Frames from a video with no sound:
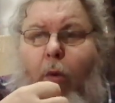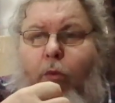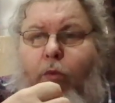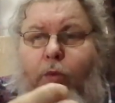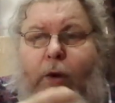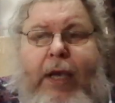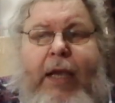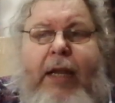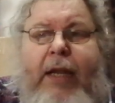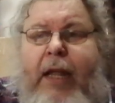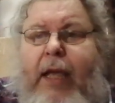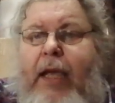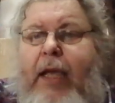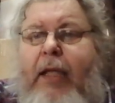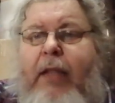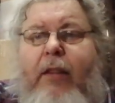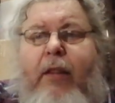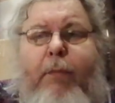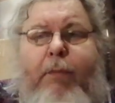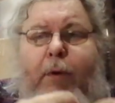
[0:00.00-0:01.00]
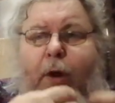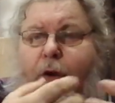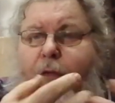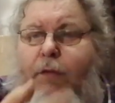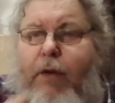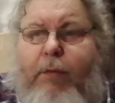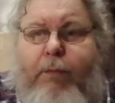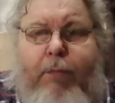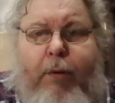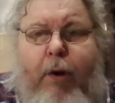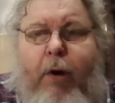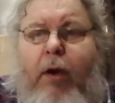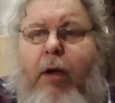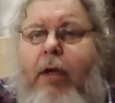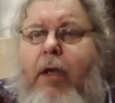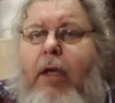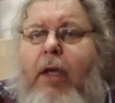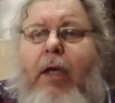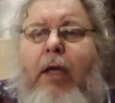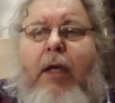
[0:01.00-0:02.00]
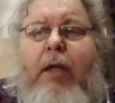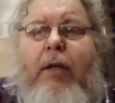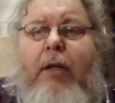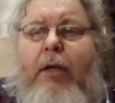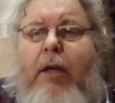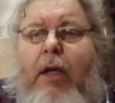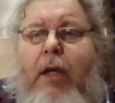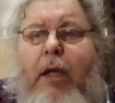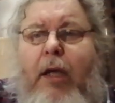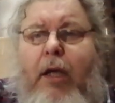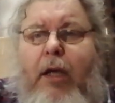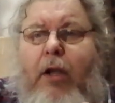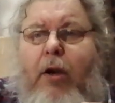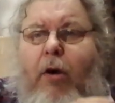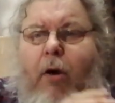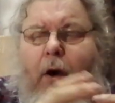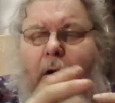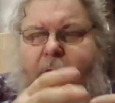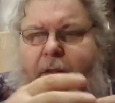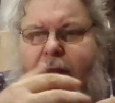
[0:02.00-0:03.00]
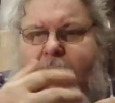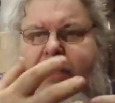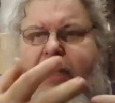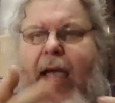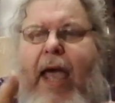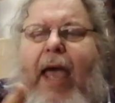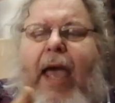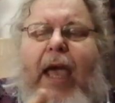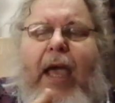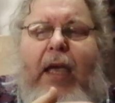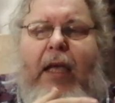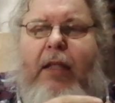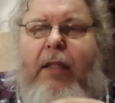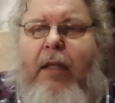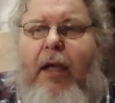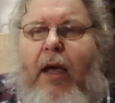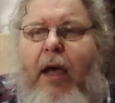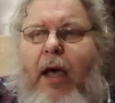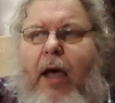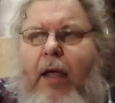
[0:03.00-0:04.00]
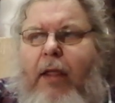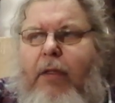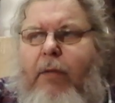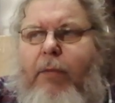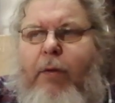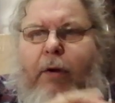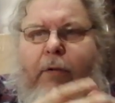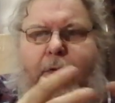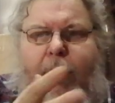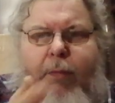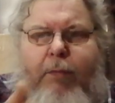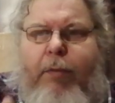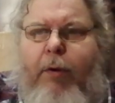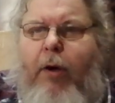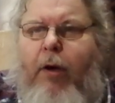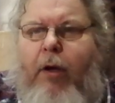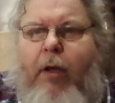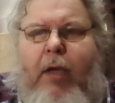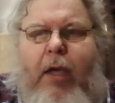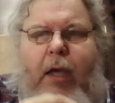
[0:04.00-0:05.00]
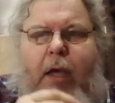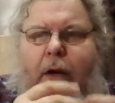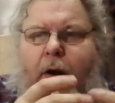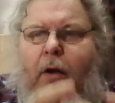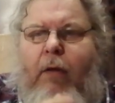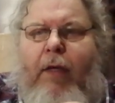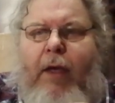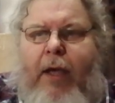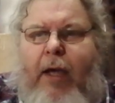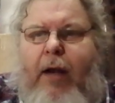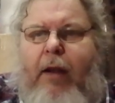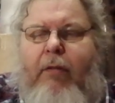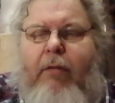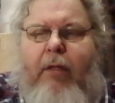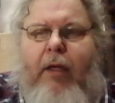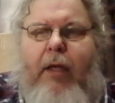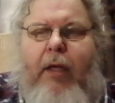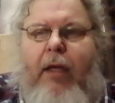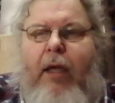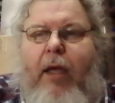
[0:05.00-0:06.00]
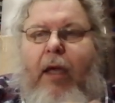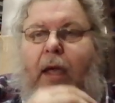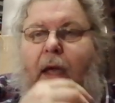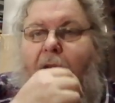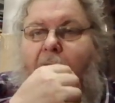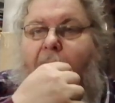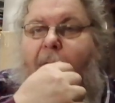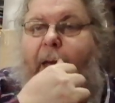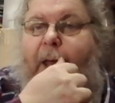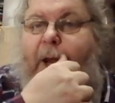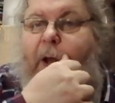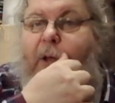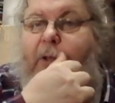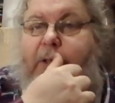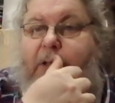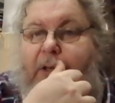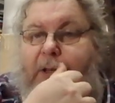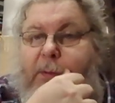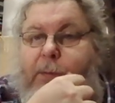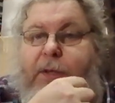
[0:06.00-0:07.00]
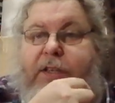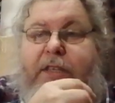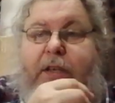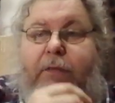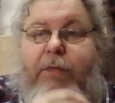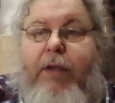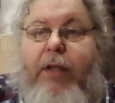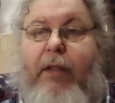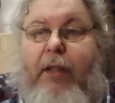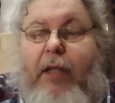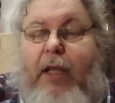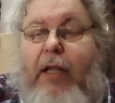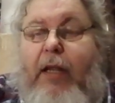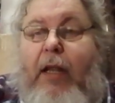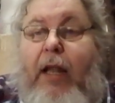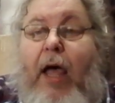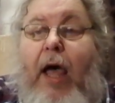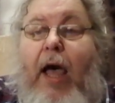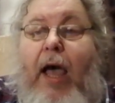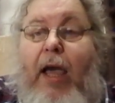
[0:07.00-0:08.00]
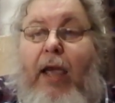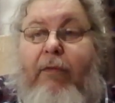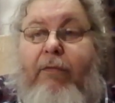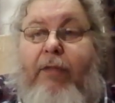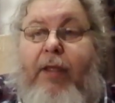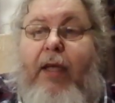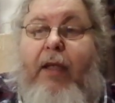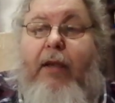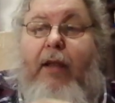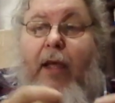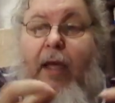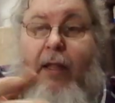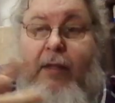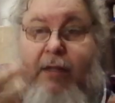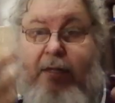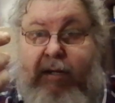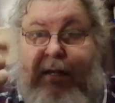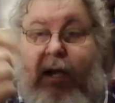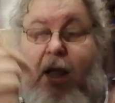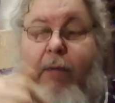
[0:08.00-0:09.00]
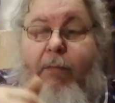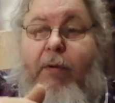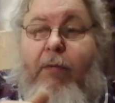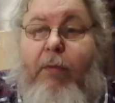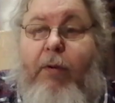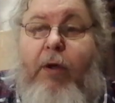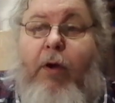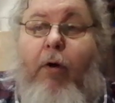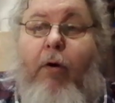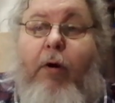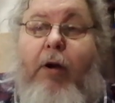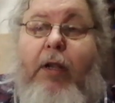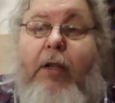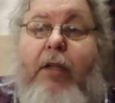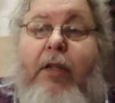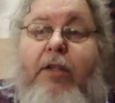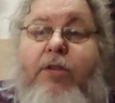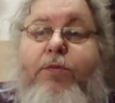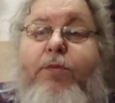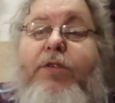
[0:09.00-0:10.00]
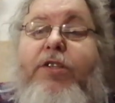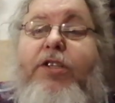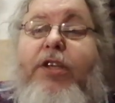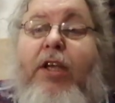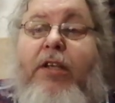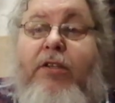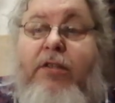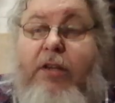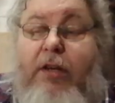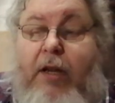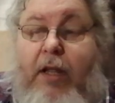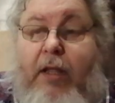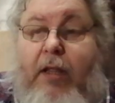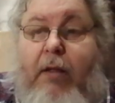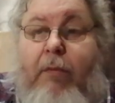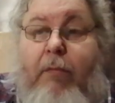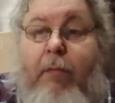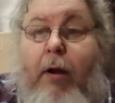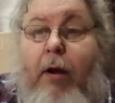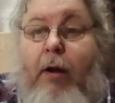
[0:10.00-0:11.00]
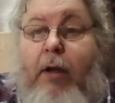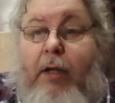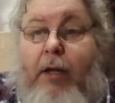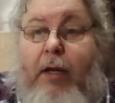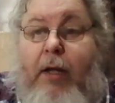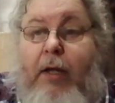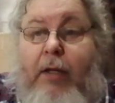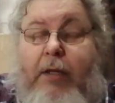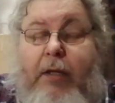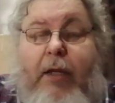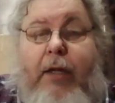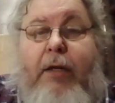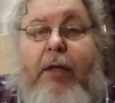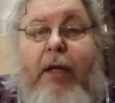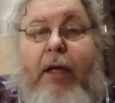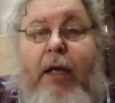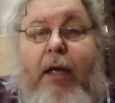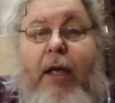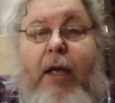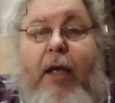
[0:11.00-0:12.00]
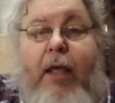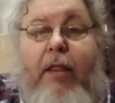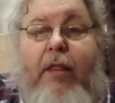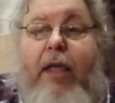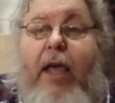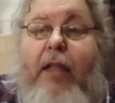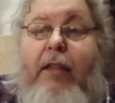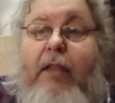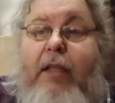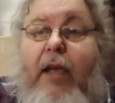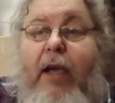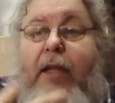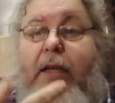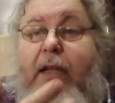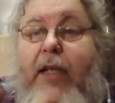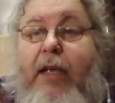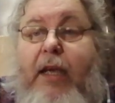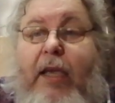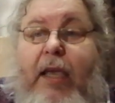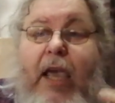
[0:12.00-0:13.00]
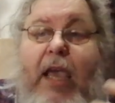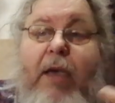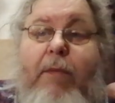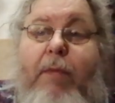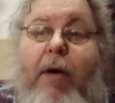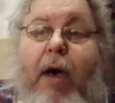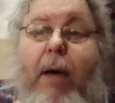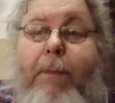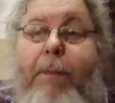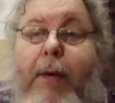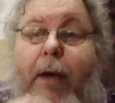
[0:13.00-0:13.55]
reading the perfect book and you know or the tag uh, the perfect book and all that kind of thing and also specifically a live that at the time I'm recording this was yesterday that Mark and I did. That the idea came up